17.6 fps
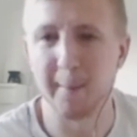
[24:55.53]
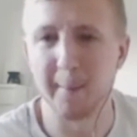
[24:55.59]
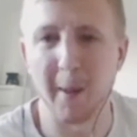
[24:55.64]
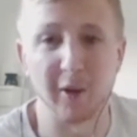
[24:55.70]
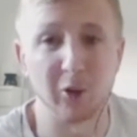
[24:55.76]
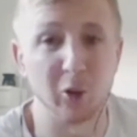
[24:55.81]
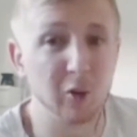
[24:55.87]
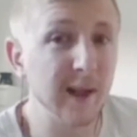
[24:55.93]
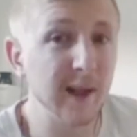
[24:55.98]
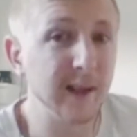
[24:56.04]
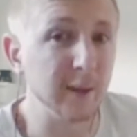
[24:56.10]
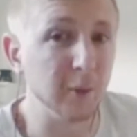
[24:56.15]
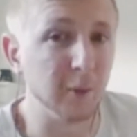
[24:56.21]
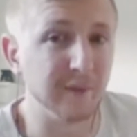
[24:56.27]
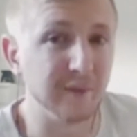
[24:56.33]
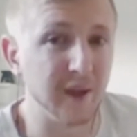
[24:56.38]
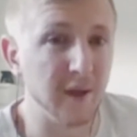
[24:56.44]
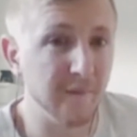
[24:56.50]
I'd already
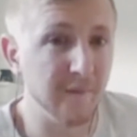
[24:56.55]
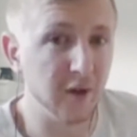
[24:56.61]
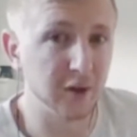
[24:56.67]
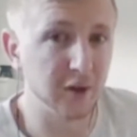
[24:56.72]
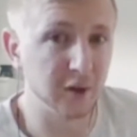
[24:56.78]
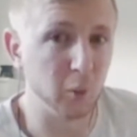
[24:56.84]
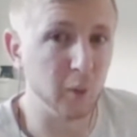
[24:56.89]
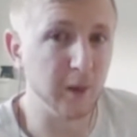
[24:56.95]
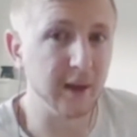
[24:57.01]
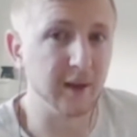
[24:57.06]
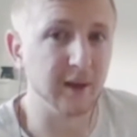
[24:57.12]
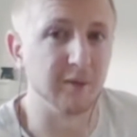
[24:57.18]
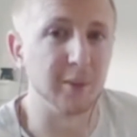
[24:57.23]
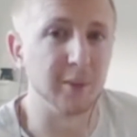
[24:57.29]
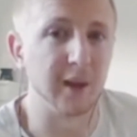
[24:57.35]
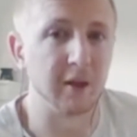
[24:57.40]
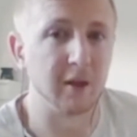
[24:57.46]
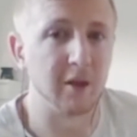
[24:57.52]
within the first week of
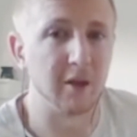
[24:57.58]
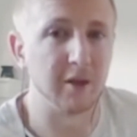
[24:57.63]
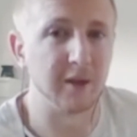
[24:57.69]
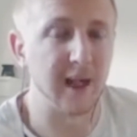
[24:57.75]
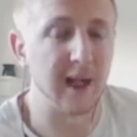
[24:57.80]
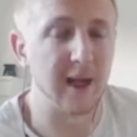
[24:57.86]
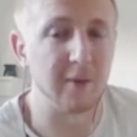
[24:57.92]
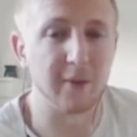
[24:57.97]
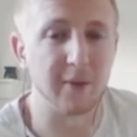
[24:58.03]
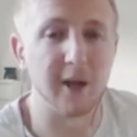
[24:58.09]
being in lockdown,